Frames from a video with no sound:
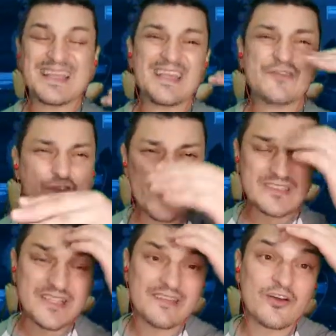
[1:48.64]
if you go
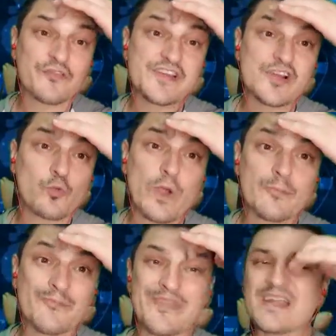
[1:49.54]
inside the official
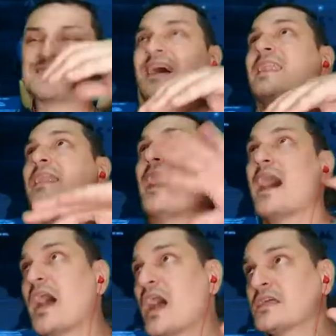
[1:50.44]
web, there's a
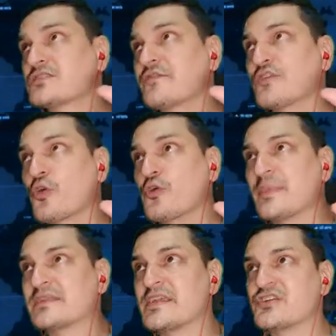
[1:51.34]
lot of
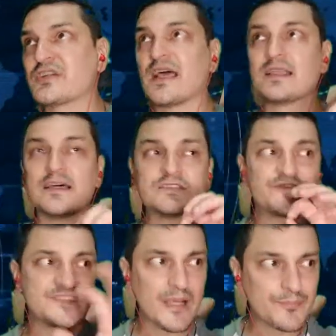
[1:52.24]
documentation, a lot
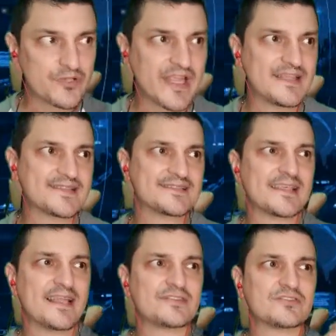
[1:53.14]
of sample cases,
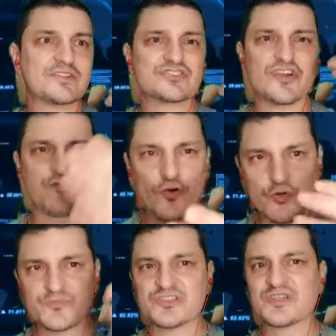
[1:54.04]
a lot. There's a
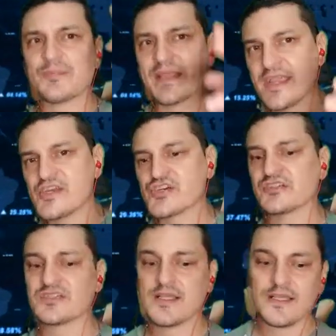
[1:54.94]
forum, there's
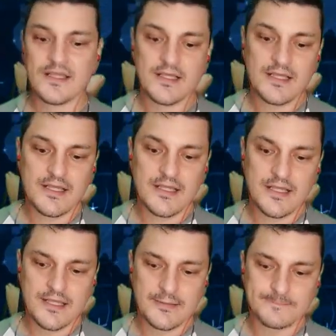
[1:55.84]
applications.
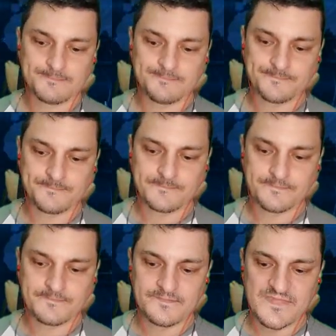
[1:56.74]
Um,
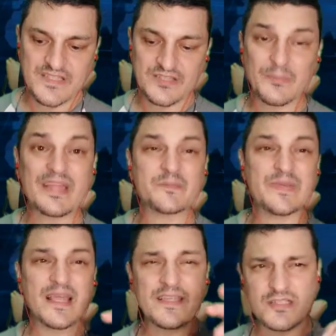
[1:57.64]
it might
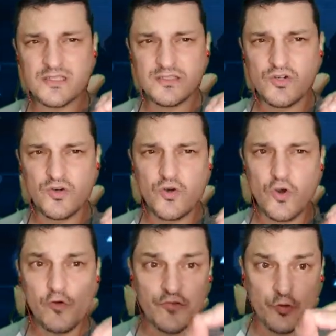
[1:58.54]
be a little
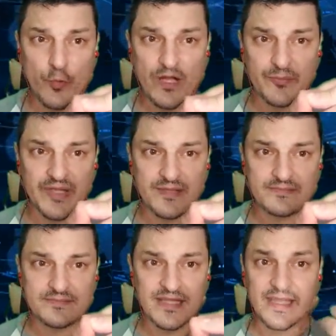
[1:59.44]

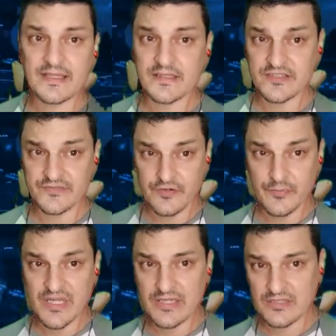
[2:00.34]
overwhelming, like it is for
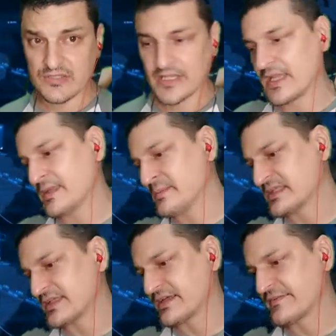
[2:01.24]
me. Okay,
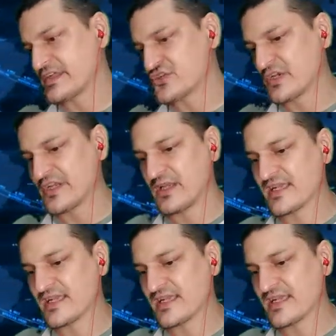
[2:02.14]
but eventually,